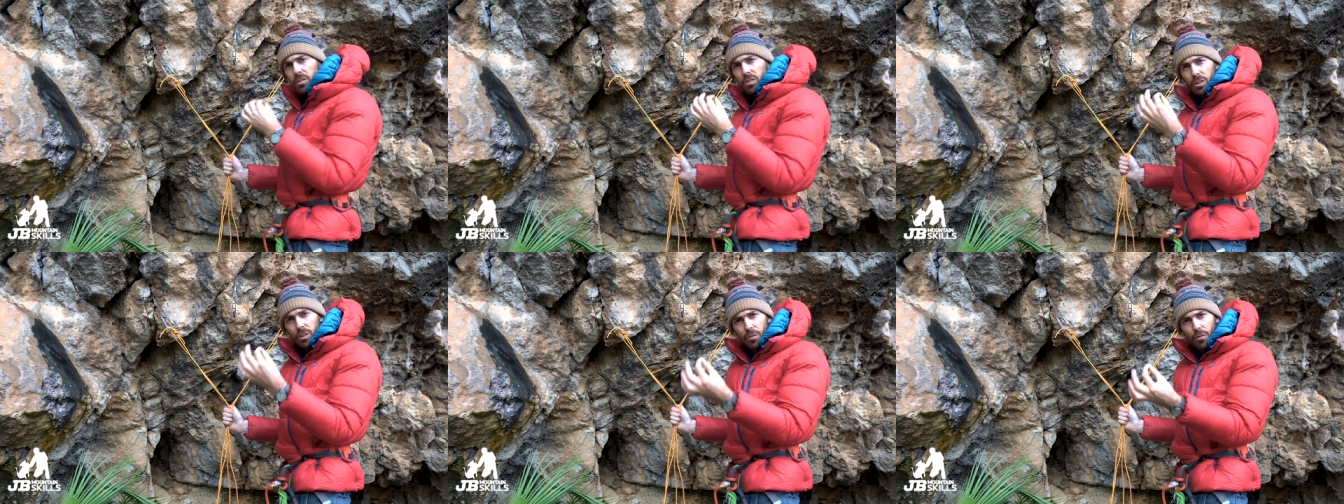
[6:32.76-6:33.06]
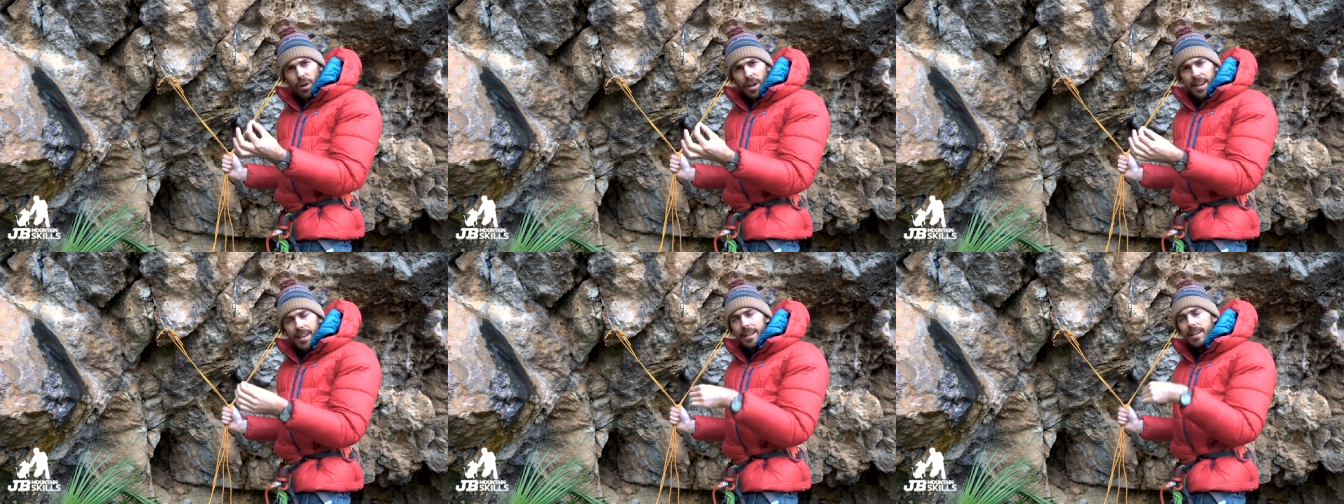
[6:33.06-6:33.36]

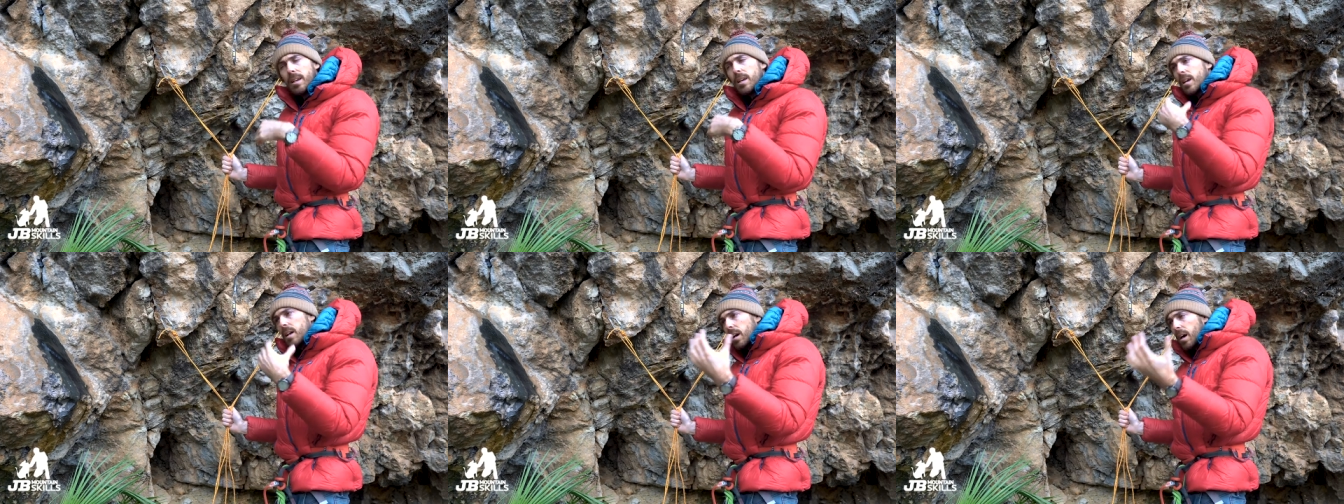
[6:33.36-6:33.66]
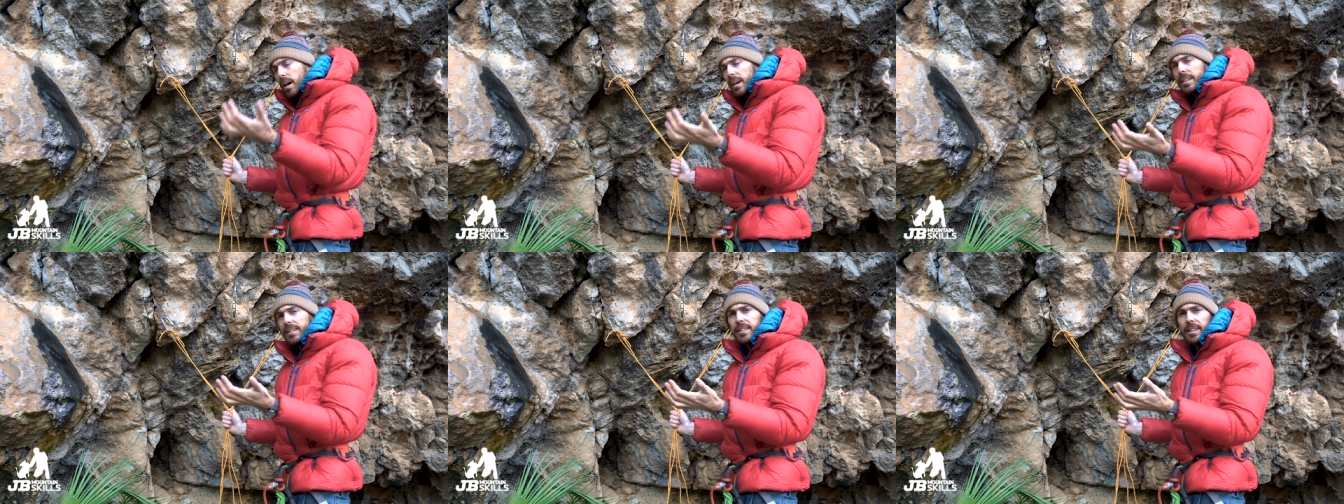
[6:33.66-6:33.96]
serene
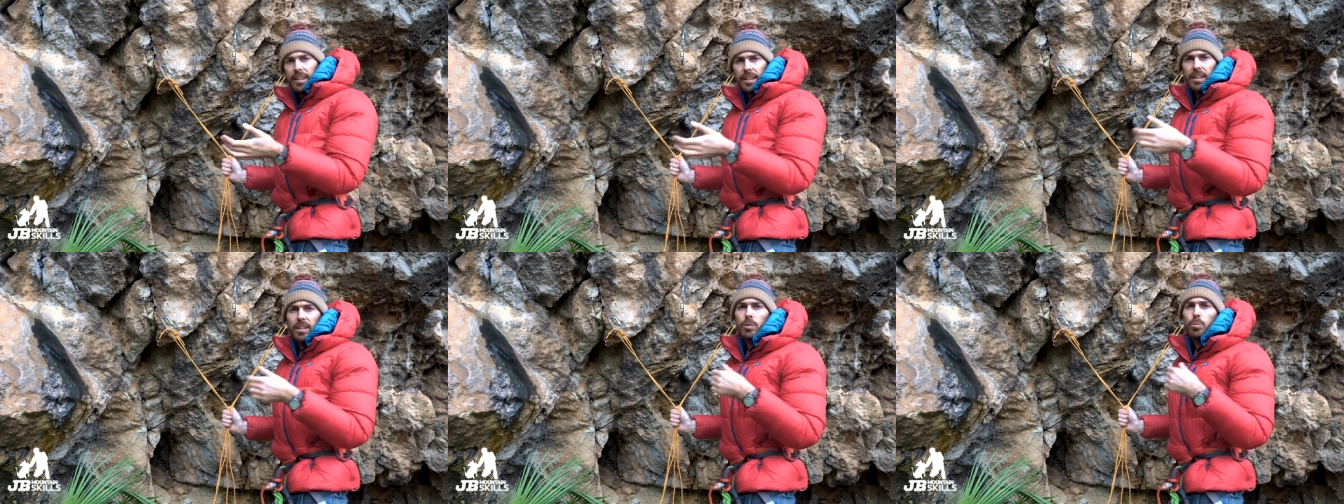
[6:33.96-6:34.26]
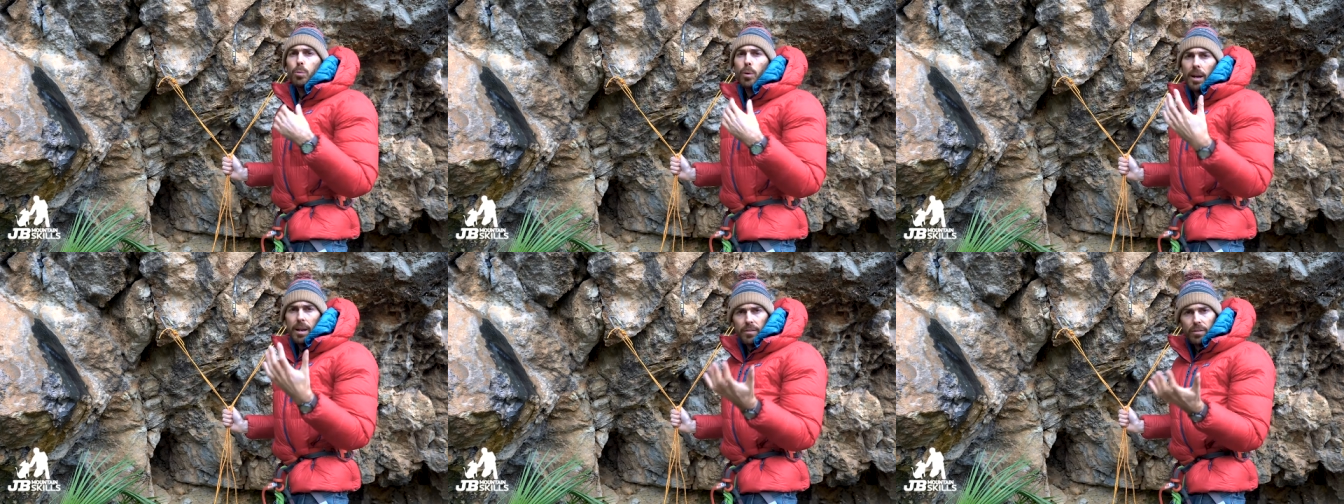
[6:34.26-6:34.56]

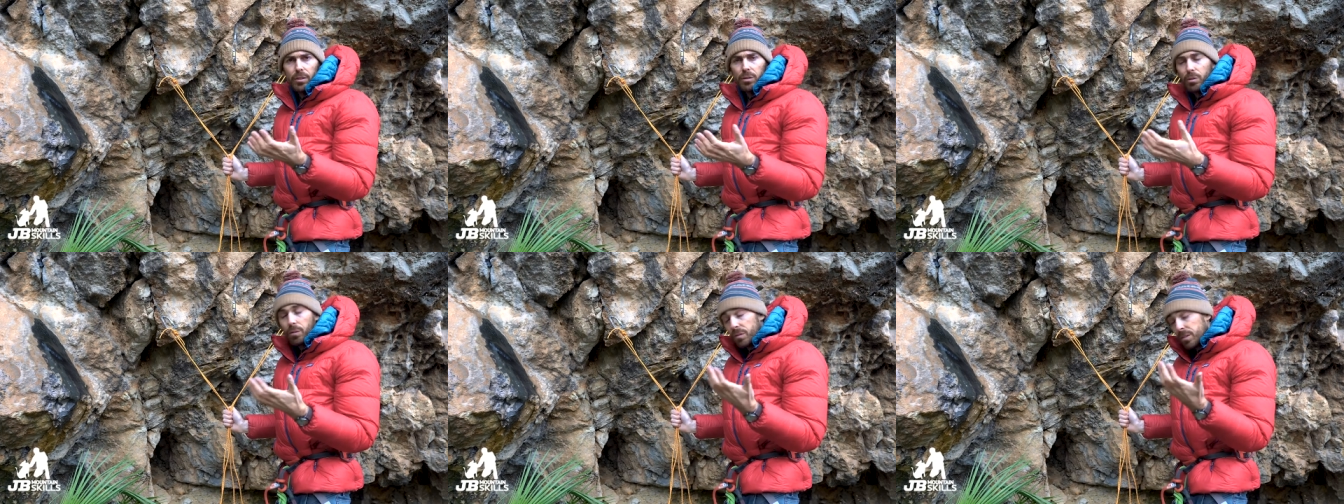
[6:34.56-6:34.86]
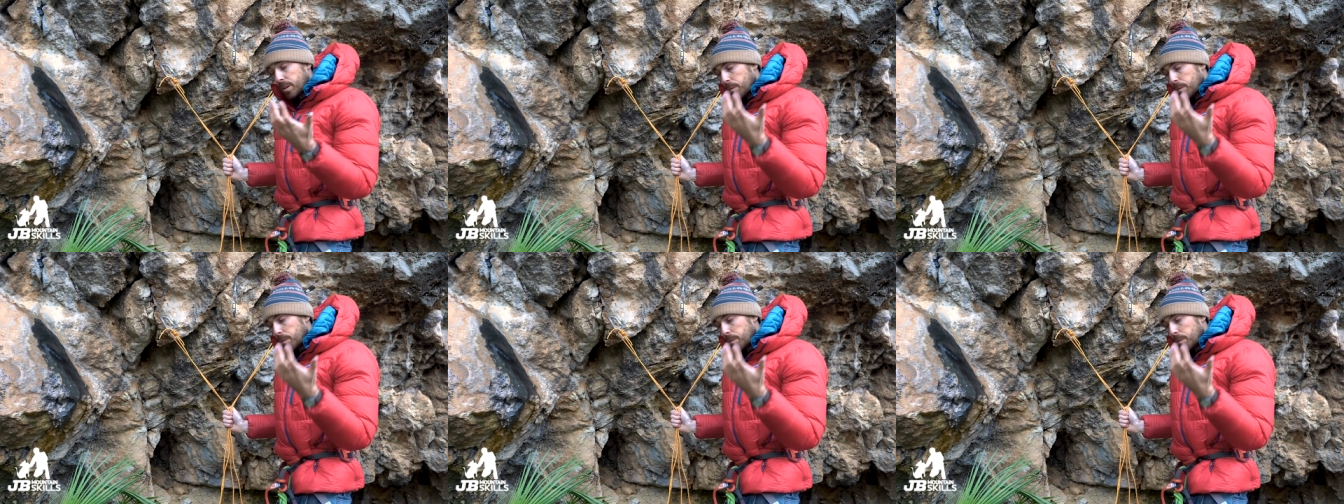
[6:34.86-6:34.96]
ideas, whatever sort